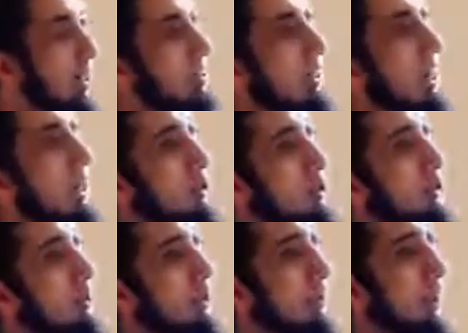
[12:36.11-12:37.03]
they
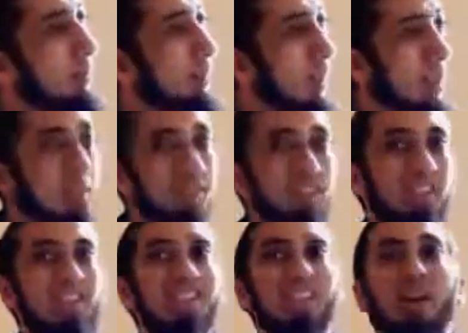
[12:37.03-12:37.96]
actually summarize
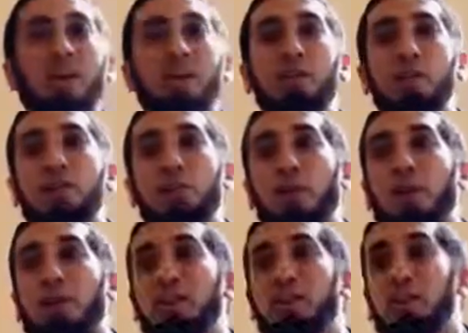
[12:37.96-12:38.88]
the entire
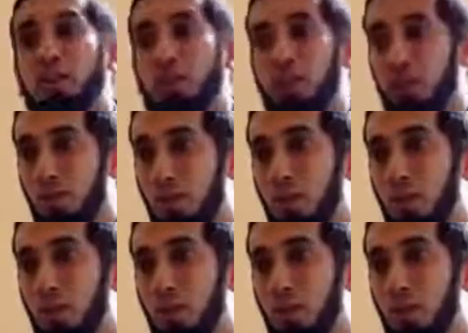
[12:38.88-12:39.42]
strategy